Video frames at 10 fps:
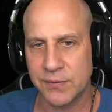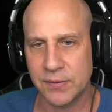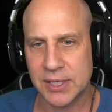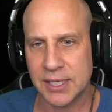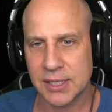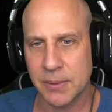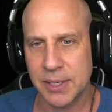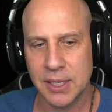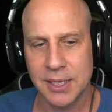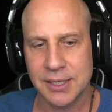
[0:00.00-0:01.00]
15
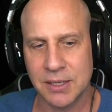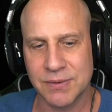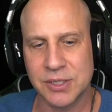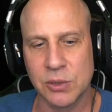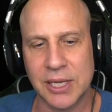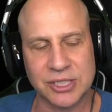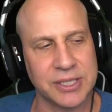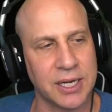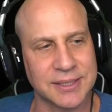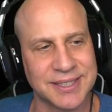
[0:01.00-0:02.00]
incoming. Give us 2
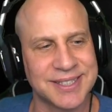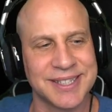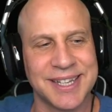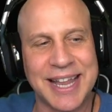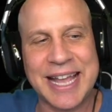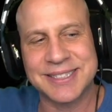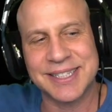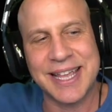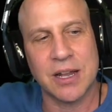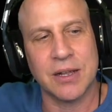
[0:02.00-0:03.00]
legendaries. This is the last
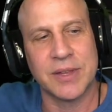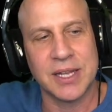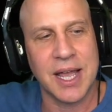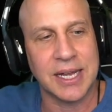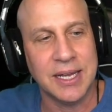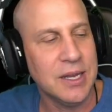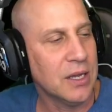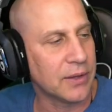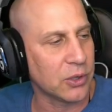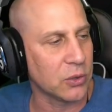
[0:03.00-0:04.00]
account of the night.
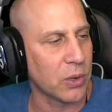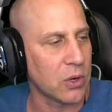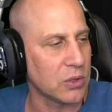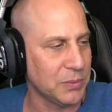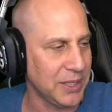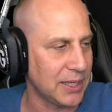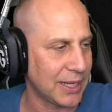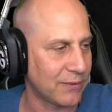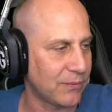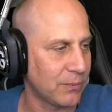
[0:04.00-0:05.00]
A 3rd Rotos.
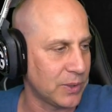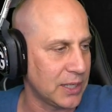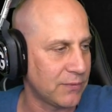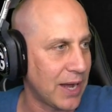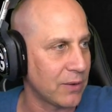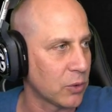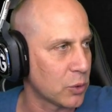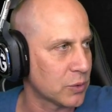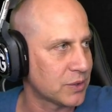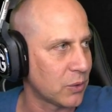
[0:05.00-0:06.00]
We need 5
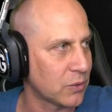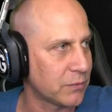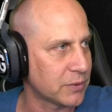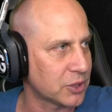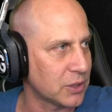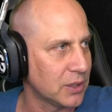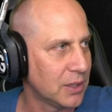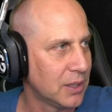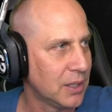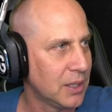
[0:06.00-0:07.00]
Rotos total for sure.
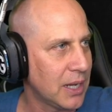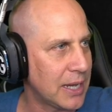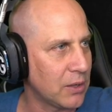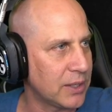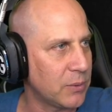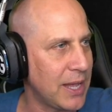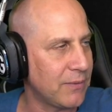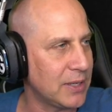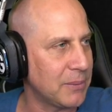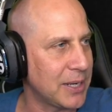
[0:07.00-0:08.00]
I don't think we
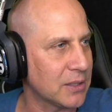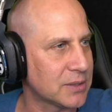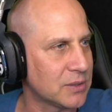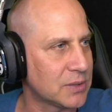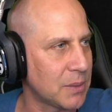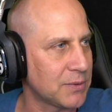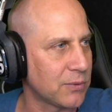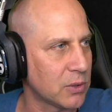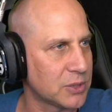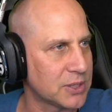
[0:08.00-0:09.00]
have anybody else to do summons
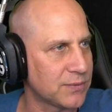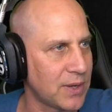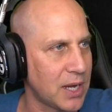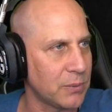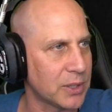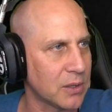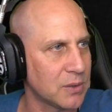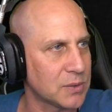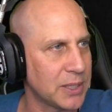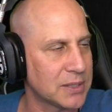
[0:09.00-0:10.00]
for, which is fine. We can
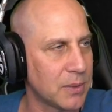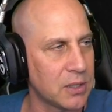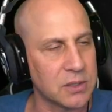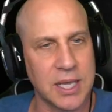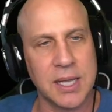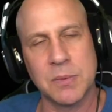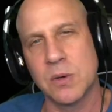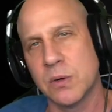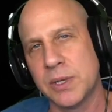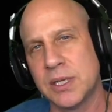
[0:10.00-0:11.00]
always play some other game,
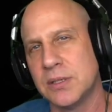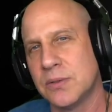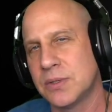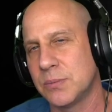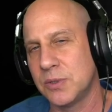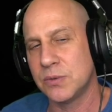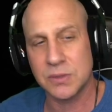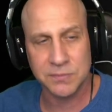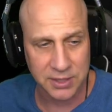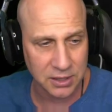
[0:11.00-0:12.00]
or we can do some
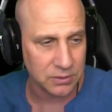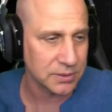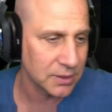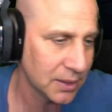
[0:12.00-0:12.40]
YouTube videos.